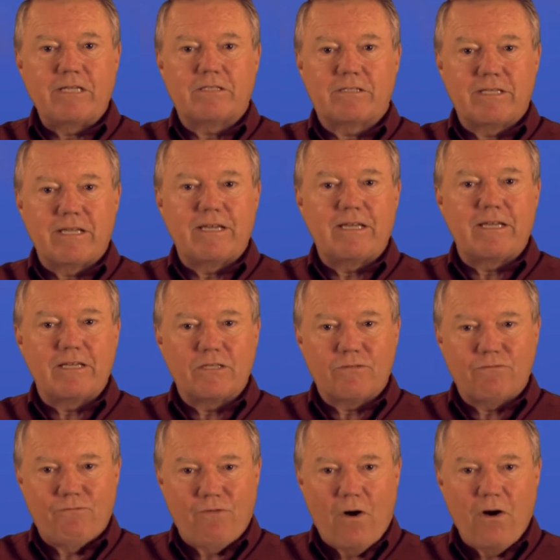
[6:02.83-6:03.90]
city has
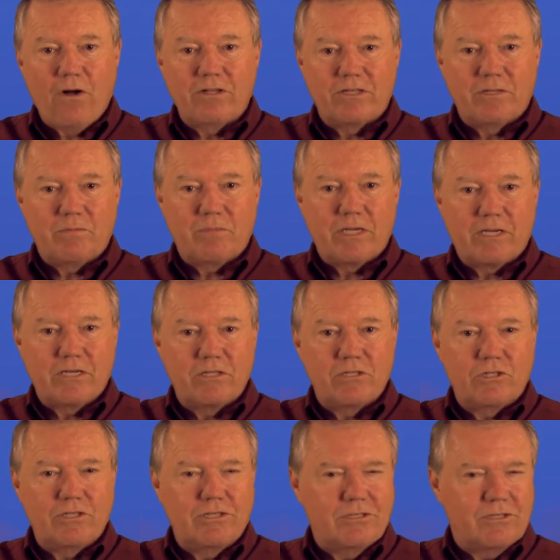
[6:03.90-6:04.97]
fallen because
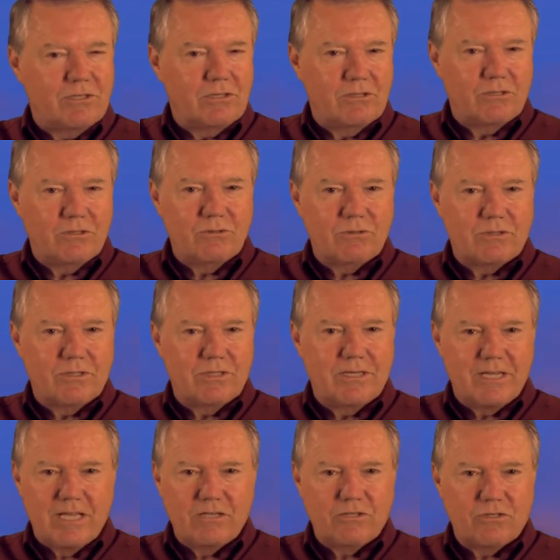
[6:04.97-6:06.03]
she seduced the
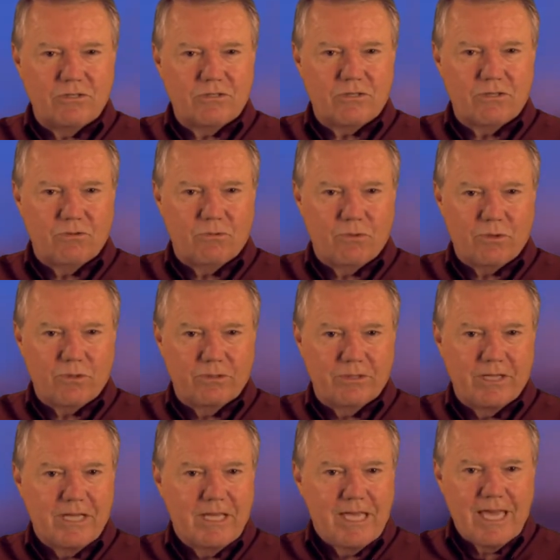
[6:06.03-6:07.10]
nations of the world
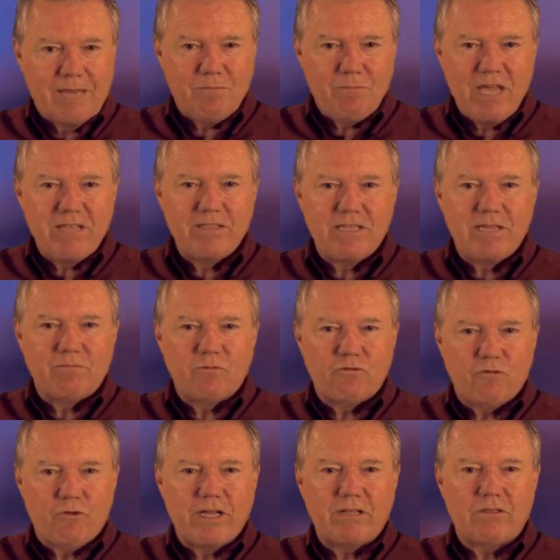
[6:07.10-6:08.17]
and made them
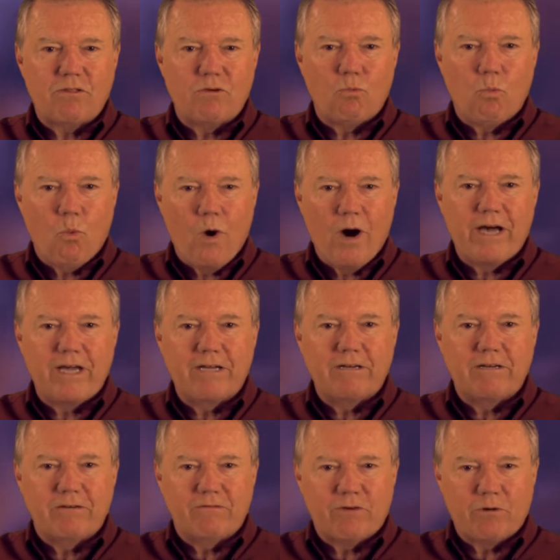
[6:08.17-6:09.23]
drink the wine
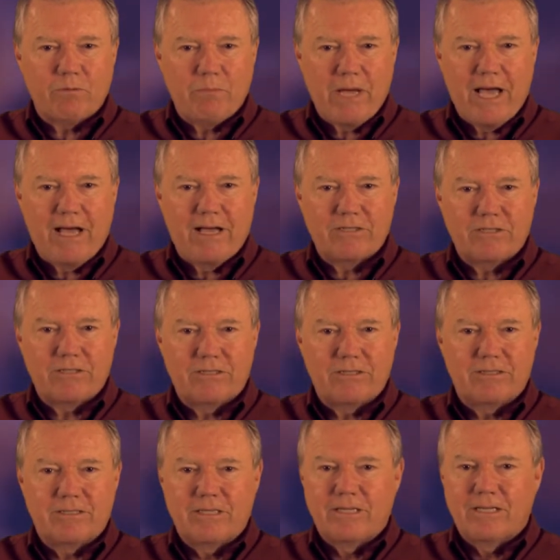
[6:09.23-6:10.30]
of her
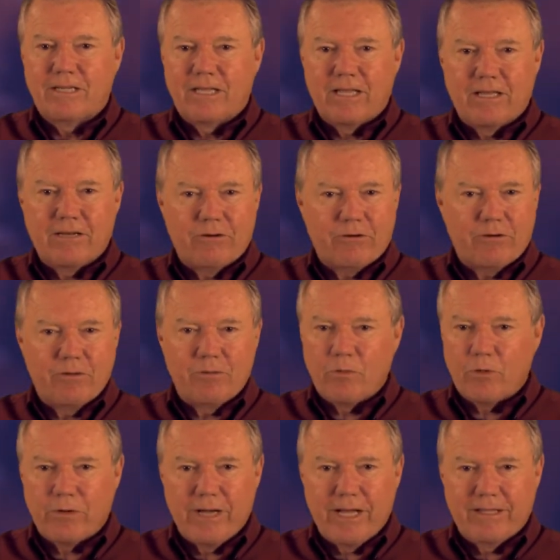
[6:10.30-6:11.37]
passion and her
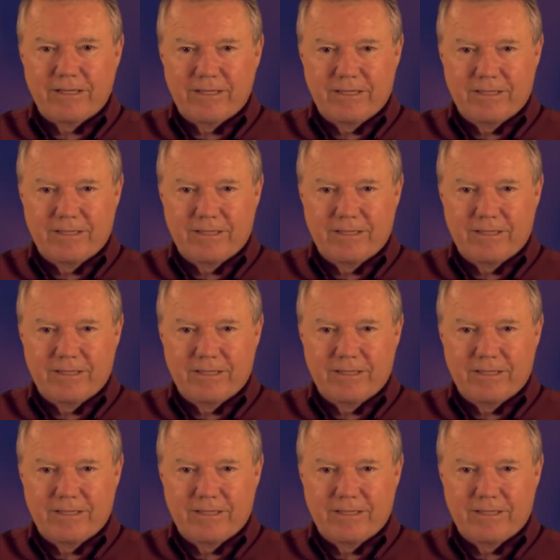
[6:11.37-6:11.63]
immorality."